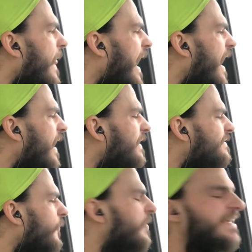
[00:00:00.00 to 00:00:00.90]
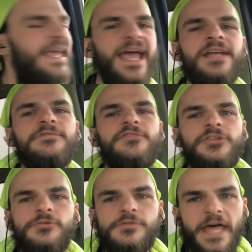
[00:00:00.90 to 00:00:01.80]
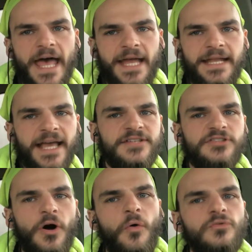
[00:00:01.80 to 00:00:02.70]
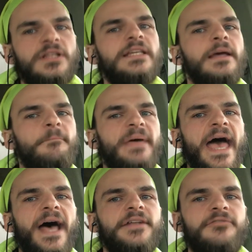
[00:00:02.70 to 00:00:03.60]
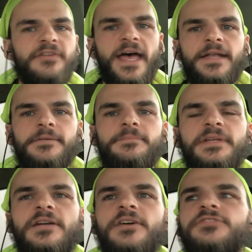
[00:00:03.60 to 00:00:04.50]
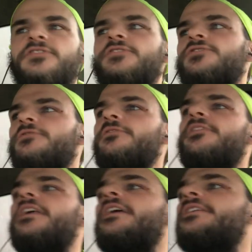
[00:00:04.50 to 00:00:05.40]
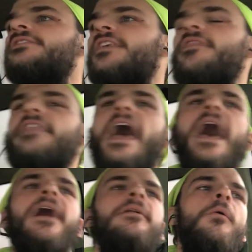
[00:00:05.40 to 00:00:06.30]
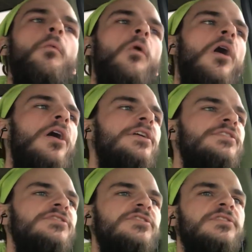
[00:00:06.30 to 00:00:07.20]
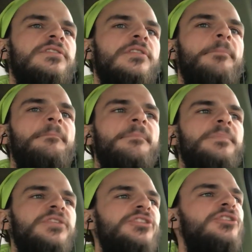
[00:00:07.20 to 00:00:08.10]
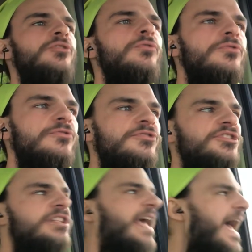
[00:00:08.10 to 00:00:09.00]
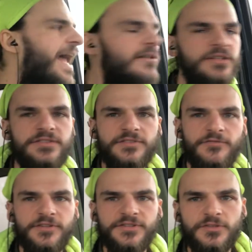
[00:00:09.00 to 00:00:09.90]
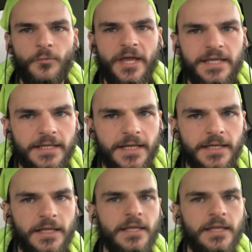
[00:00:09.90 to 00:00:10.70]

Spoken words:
And we can't view that as only a bad event, because the truth is that was the huge catalyst for this awakening.